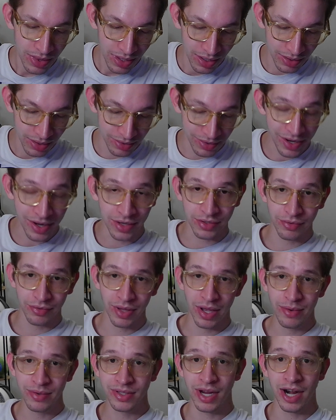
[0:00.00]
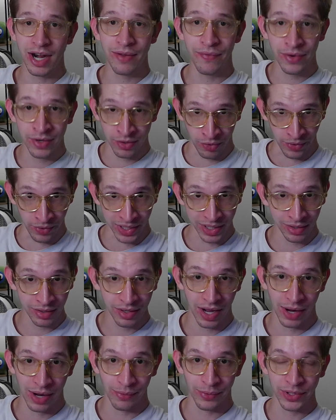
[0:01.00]
yeah, so that was kind of annoying.
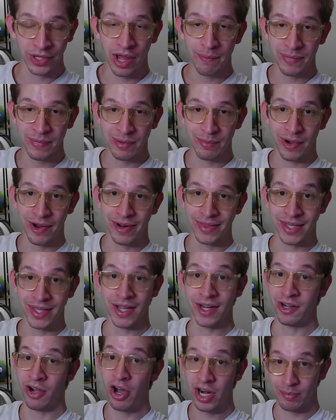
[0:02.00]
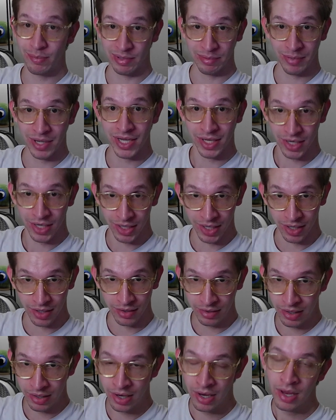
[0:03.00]
I will not be buying the economy bacon
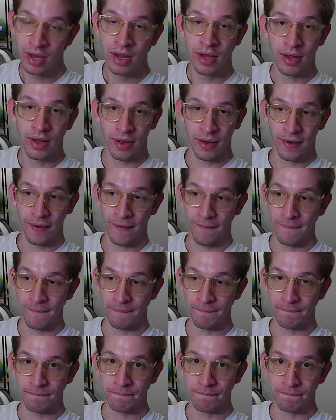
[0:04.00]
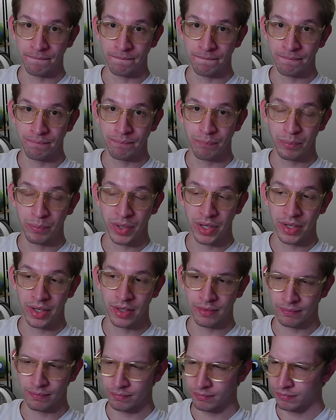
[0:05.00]
again.
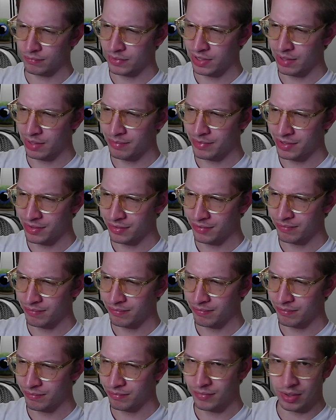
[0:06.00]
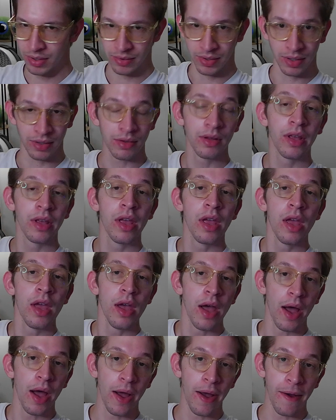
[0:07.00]
But what time is it? Okay.
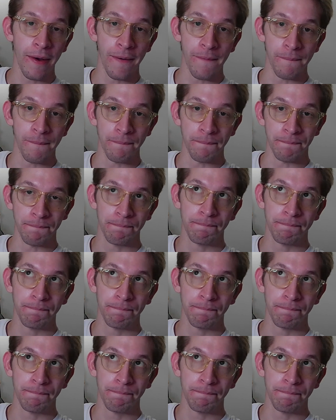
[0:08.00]
Um,